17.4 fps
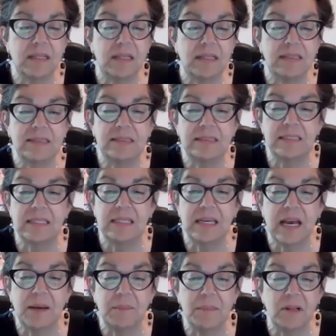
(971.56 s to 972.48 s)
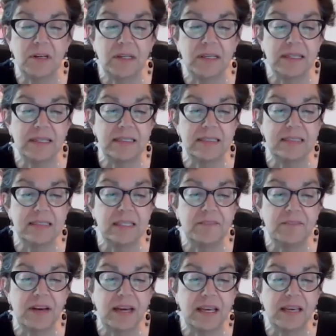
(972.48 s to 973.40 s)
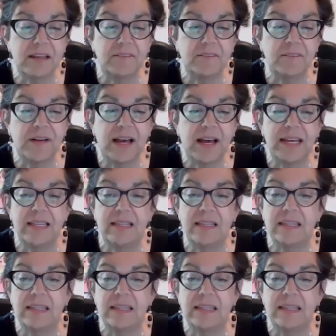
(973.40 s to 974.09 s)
see, I'm looking to see if I can find